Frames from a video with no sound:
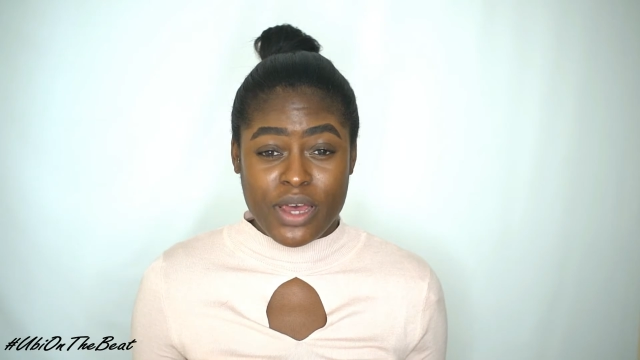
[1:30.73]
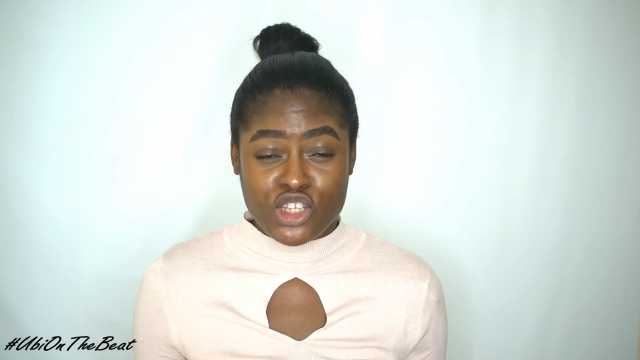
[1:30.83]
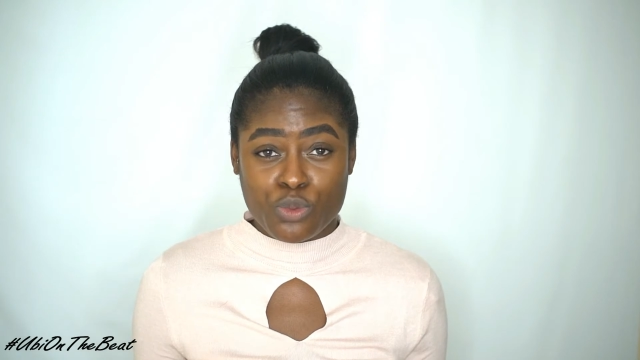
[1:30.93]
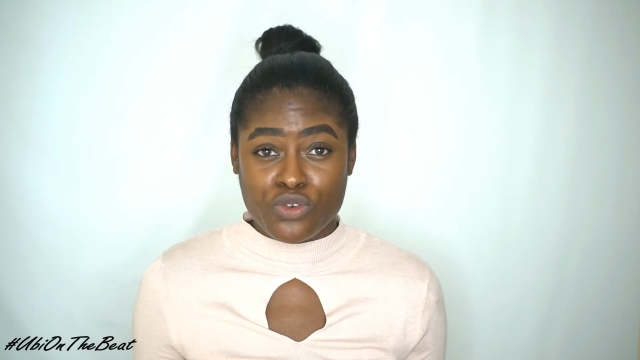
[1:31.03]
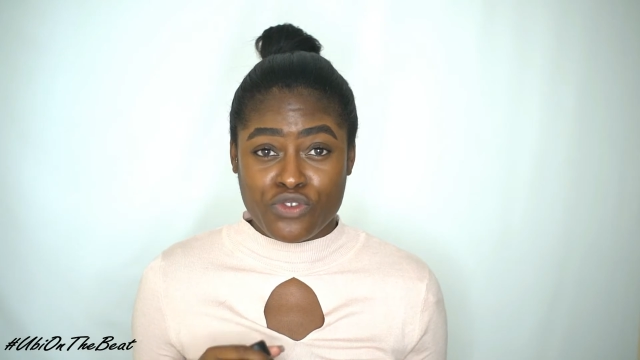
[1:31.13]

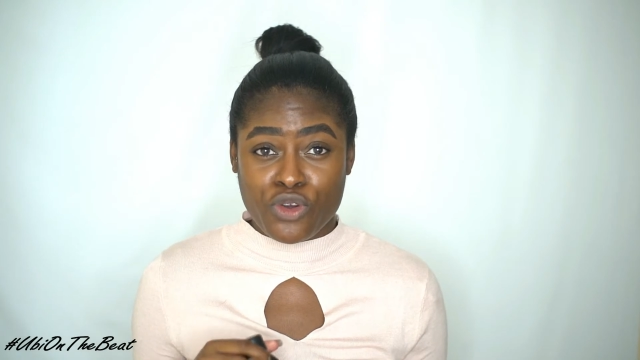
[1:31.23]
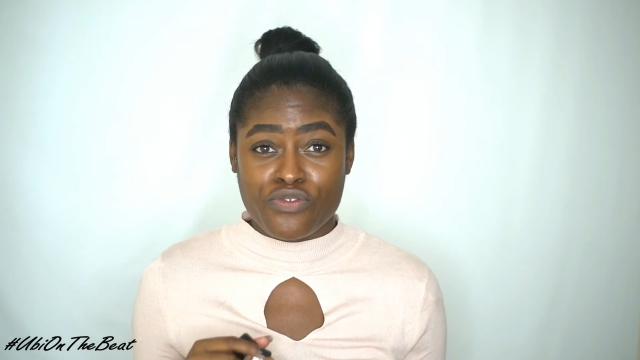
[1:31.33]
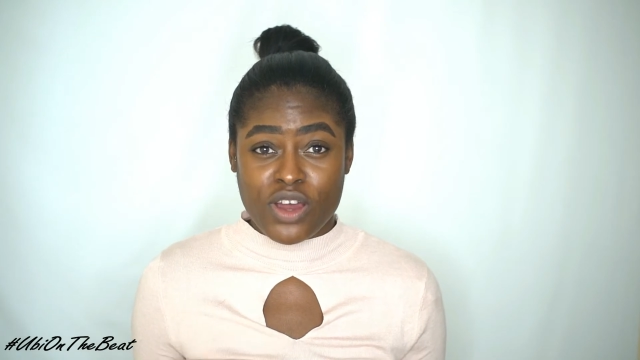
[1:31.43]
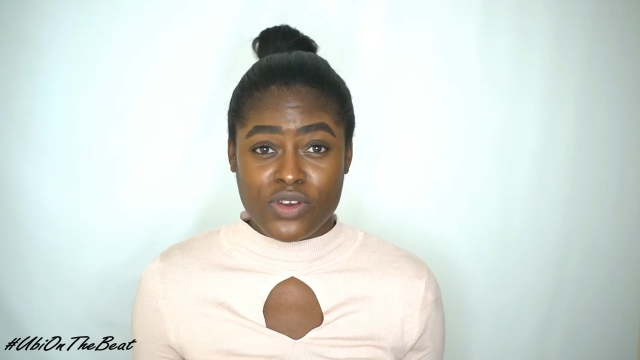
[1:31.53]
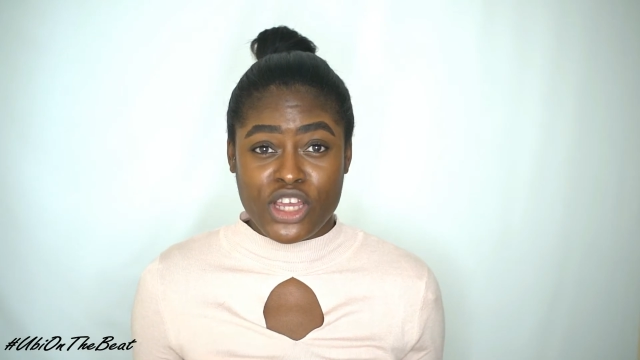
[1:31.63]
much prefer
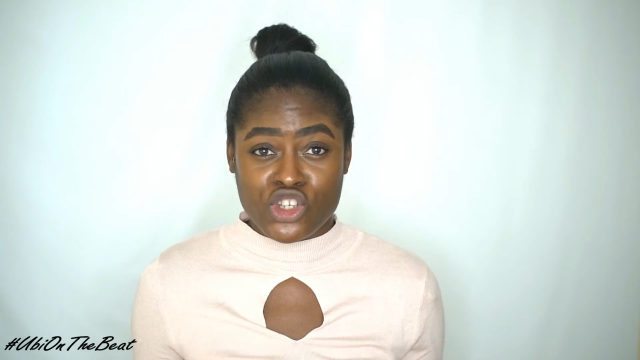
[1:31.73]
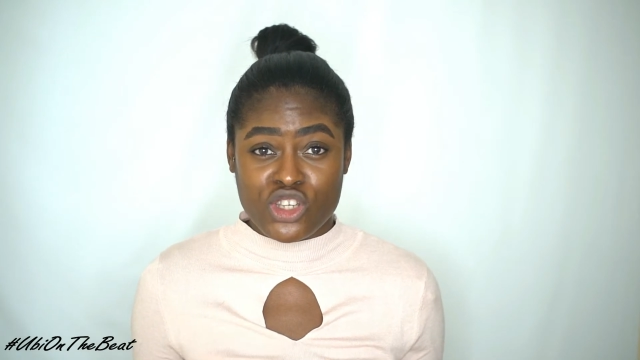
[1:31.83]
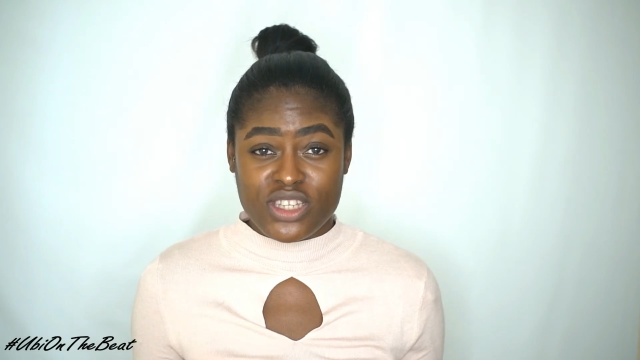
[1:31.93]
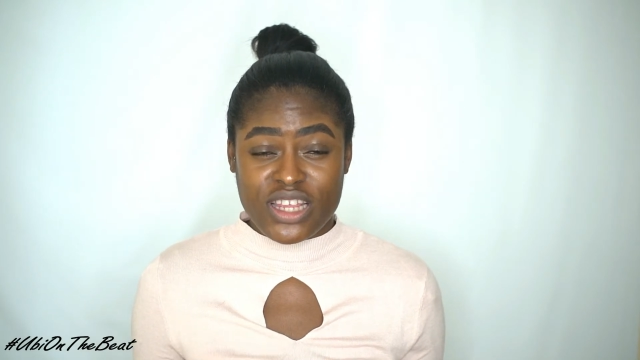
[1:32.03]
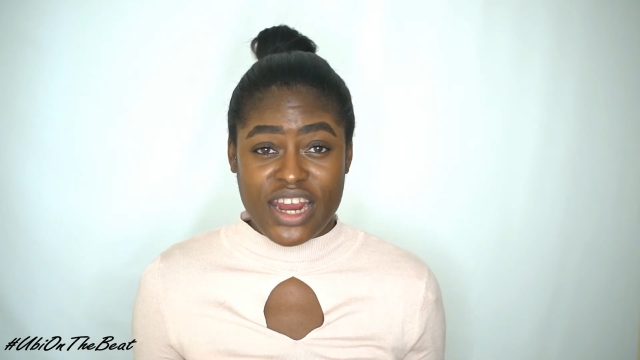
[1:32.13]

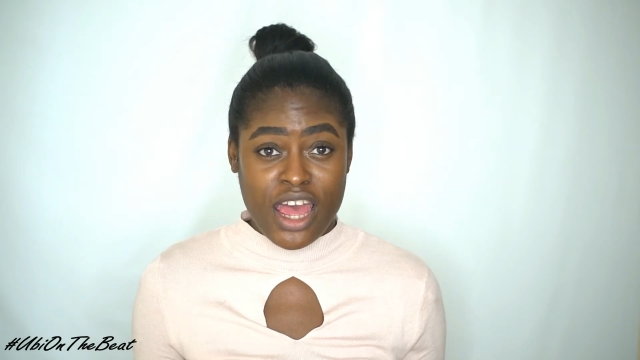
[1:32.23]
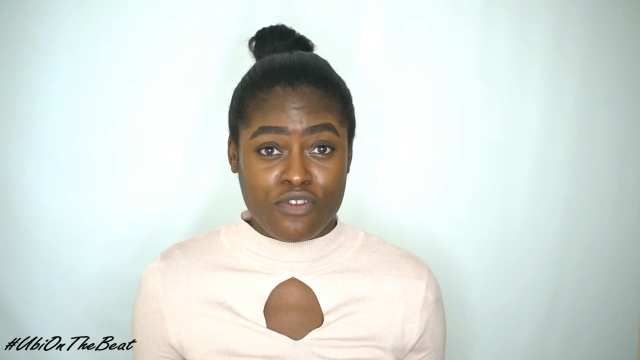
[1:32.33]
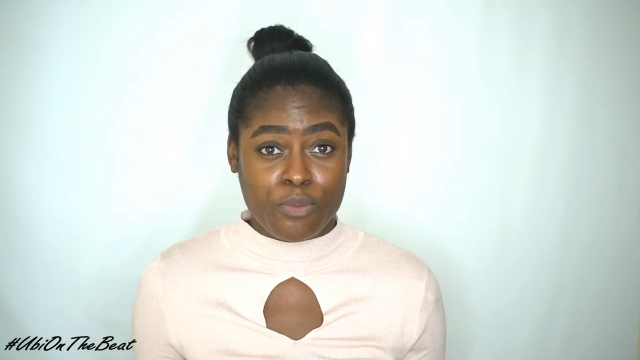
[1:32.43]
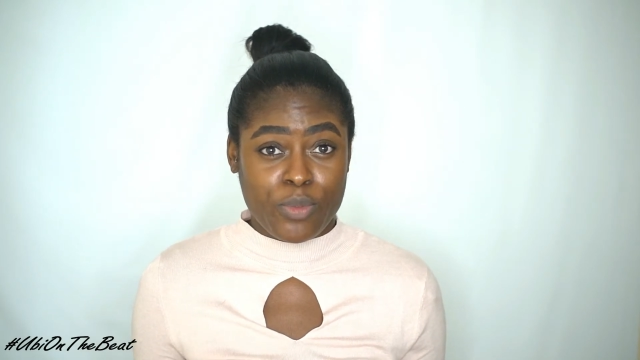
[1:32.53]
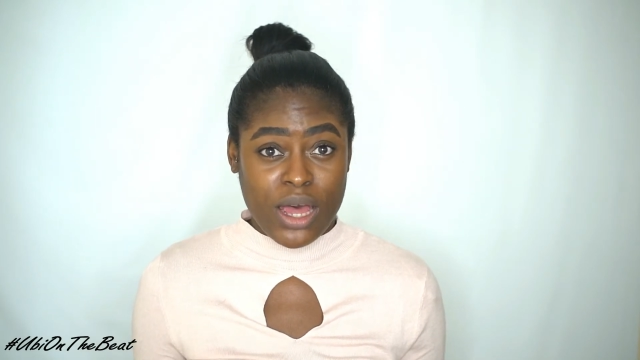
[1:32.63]
foundations that
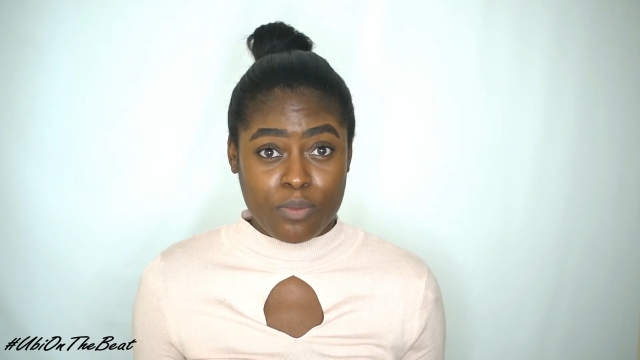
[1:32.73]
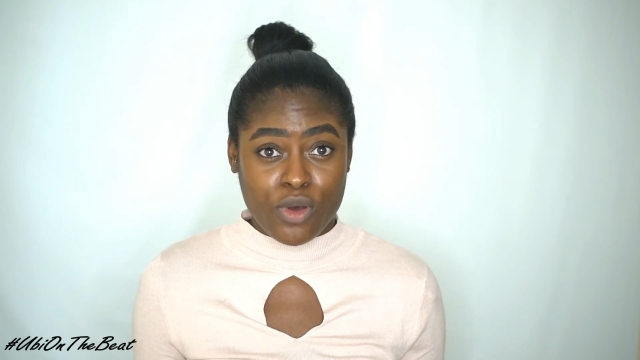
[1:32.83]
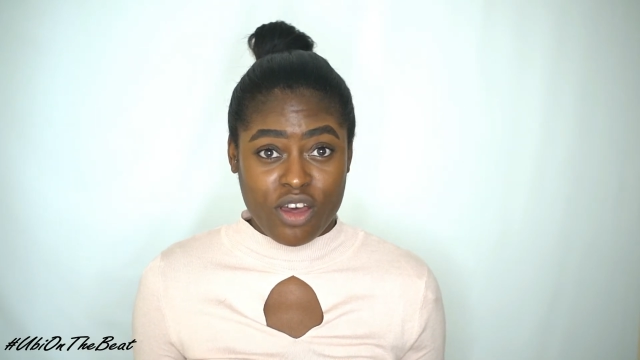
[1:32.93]
have a pump